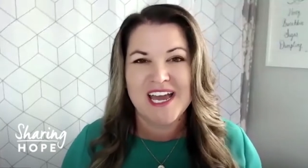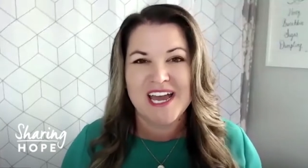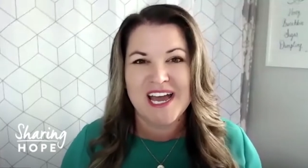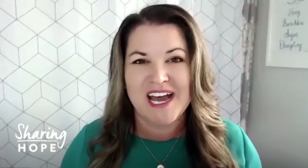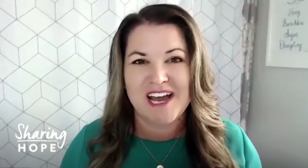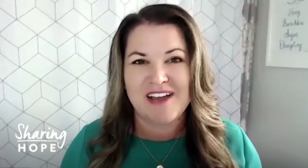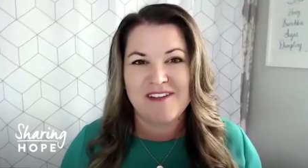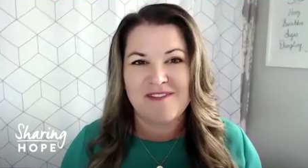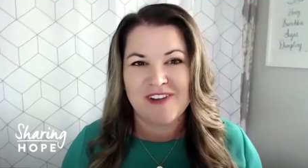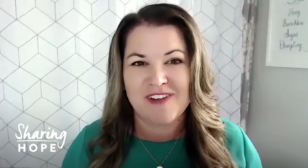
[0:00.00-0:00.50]

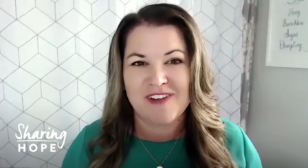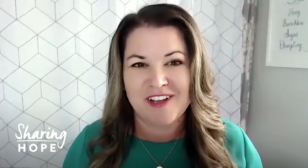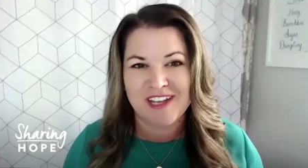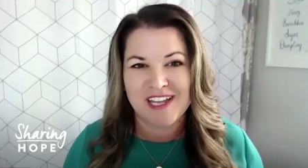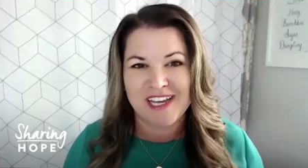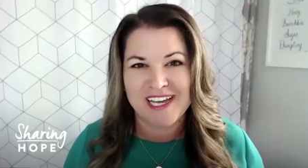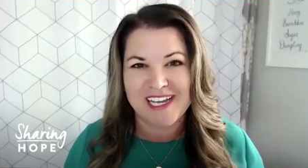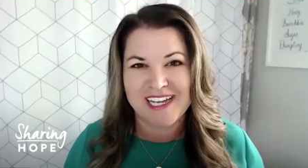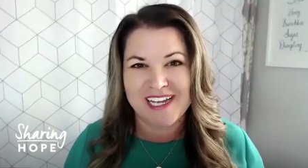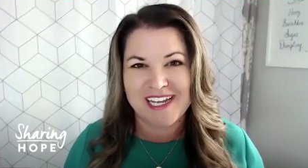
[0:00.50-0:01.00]
I felt
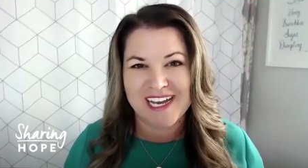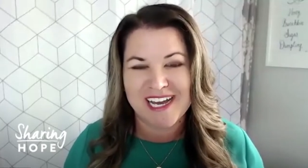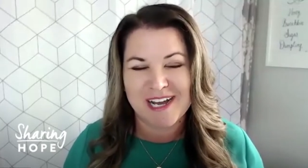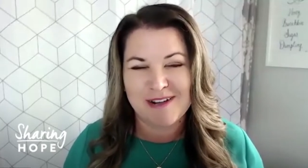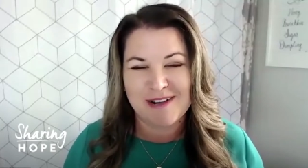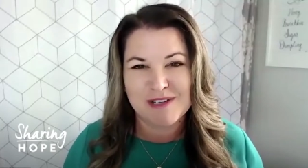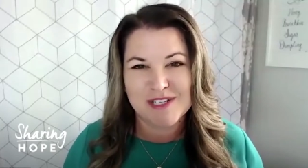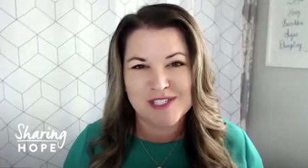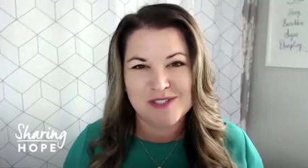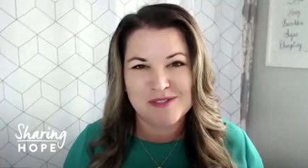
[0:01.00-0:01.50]
like I
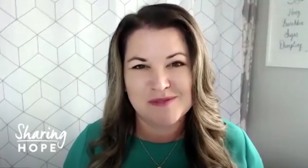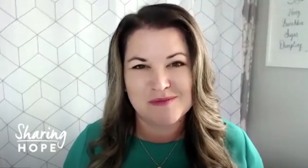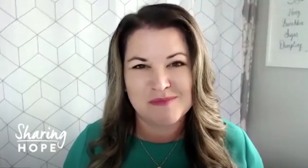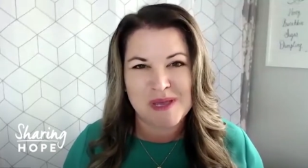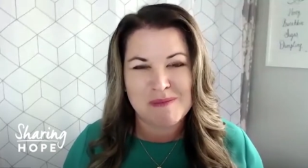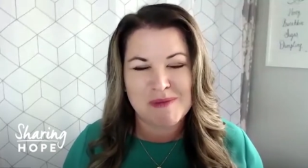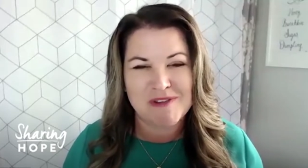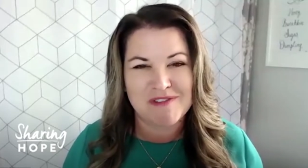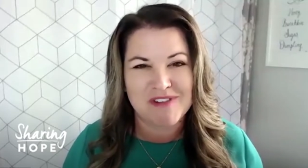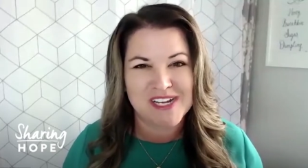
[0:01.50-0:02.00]
was
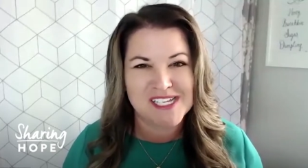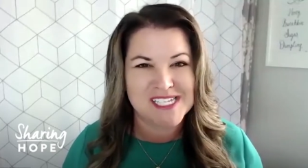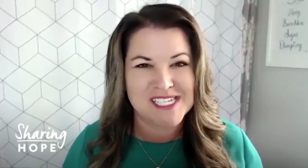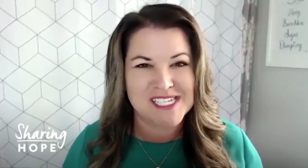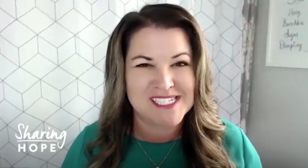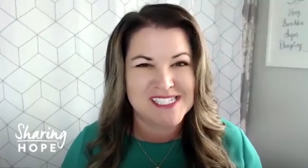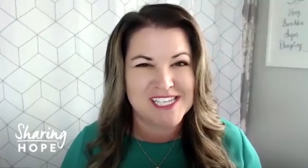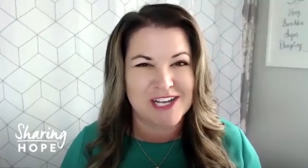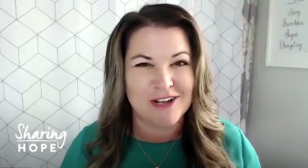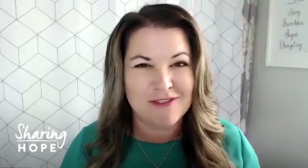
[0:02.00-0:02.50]
maybe raising
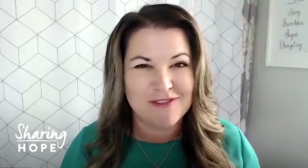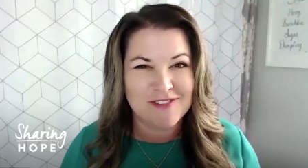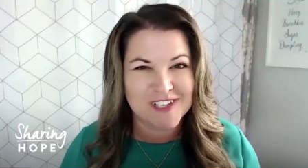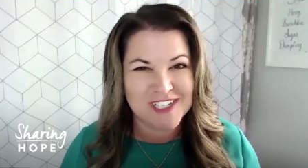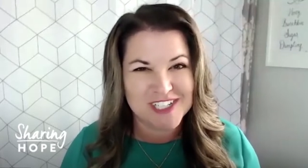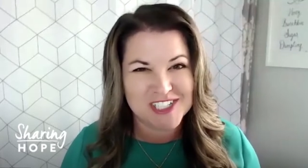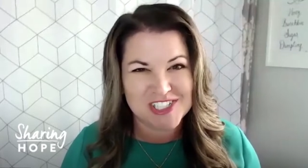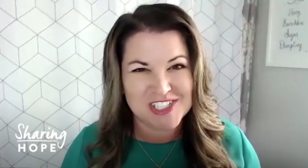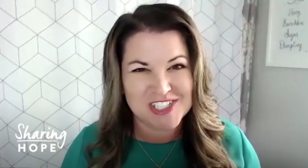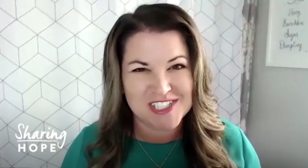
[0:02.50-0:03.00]

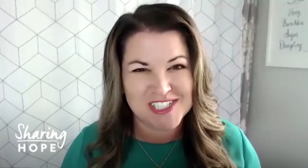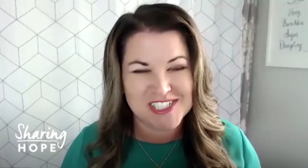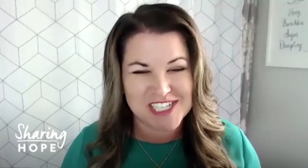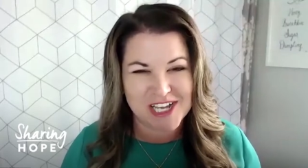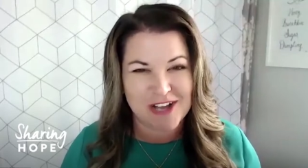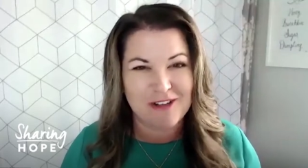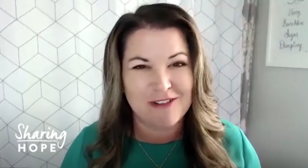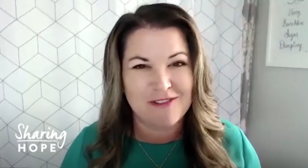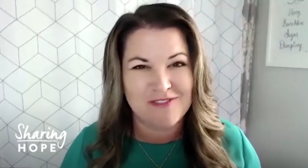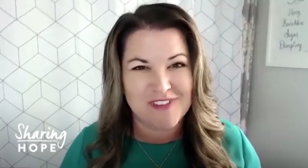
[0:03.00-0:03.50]

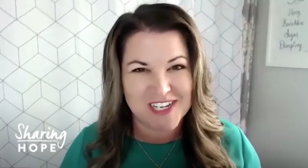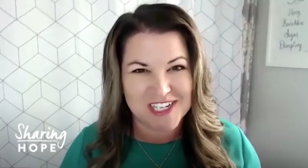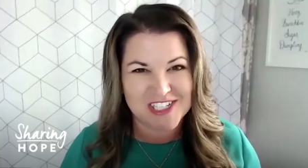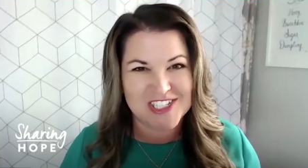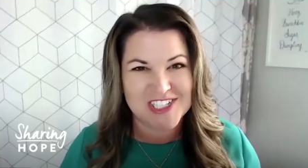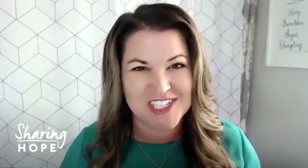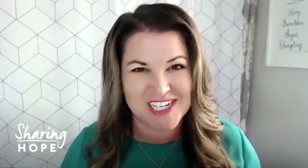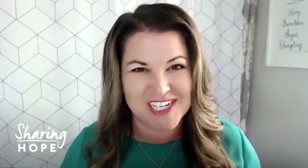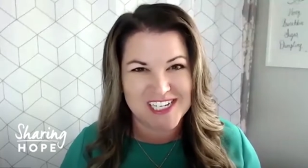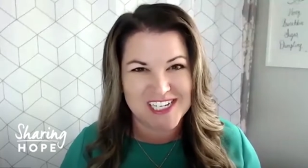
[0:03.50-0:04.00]

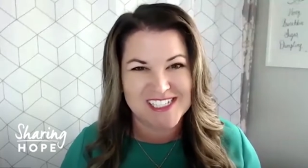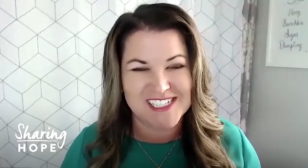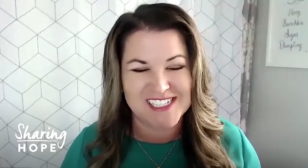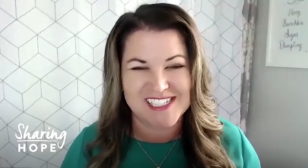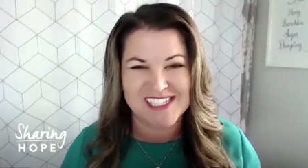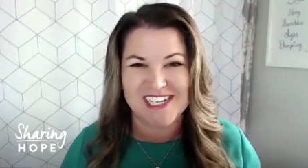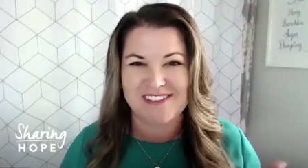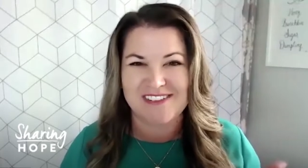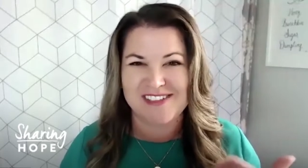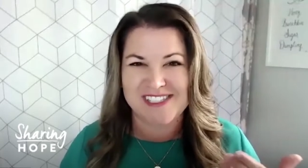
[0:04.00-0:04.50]
selfish kids
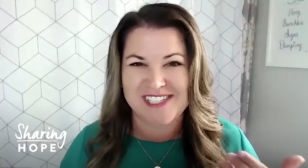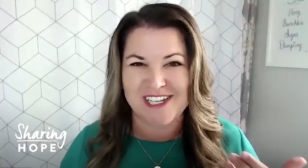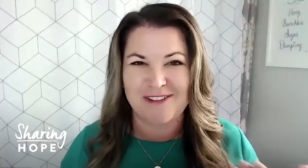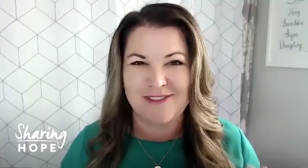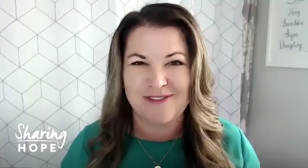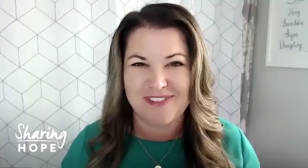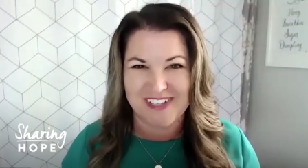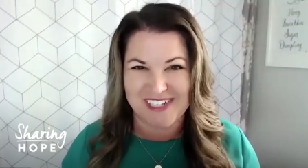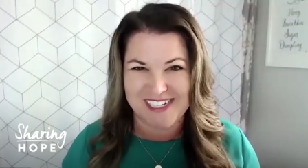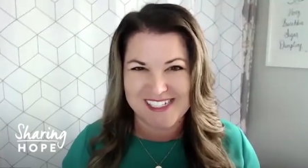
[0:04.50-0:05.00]
instead of
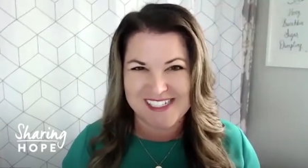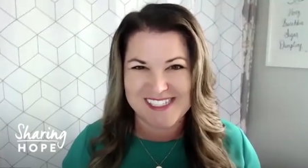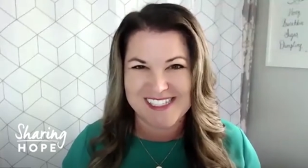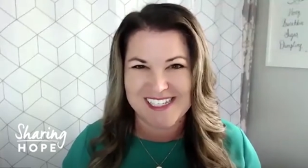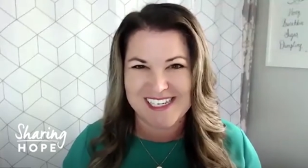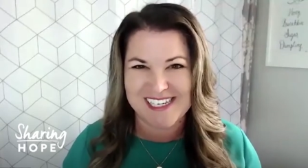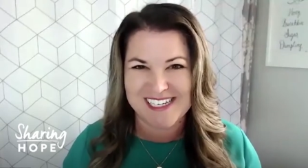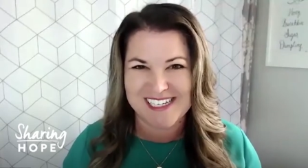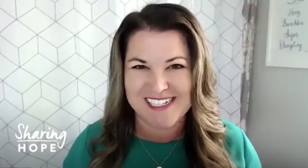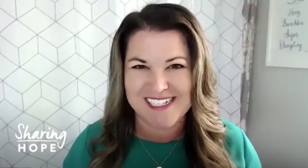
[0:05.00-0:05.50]
selfless
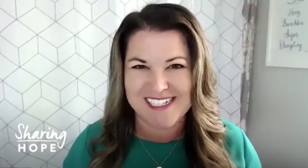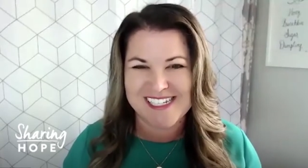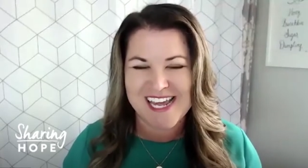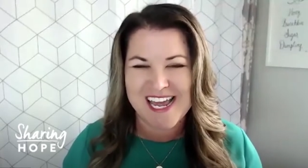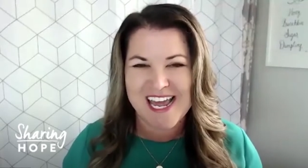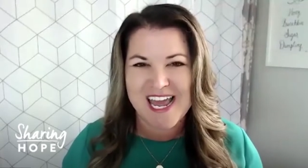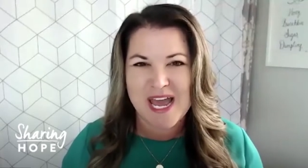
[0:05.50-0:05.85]
kids.